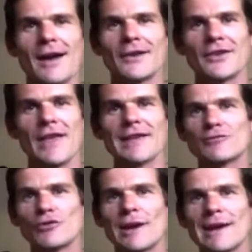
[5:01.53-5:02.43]
So that's
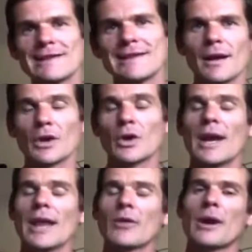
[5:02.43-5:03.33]
real easy.
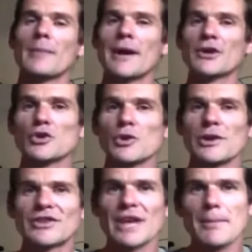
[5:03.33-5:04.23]
Another way to measure
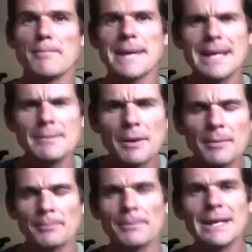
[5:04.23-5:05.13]
is get
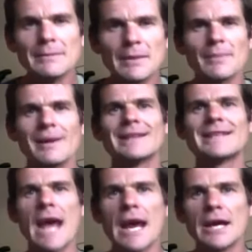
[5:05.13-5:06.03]
minimum
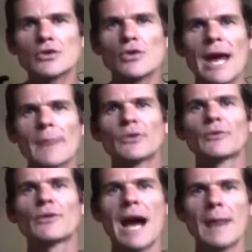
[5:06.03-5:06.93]
10 grams
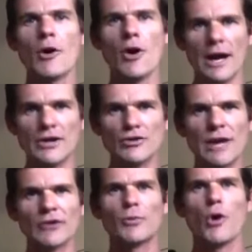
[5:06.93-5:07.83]
of
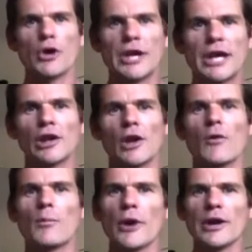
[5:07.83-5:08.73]
carbohydrates per kilo
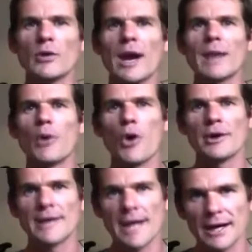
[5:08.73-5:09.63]
of body weight
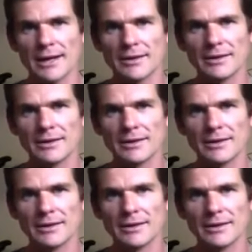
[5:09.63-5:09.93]
per day.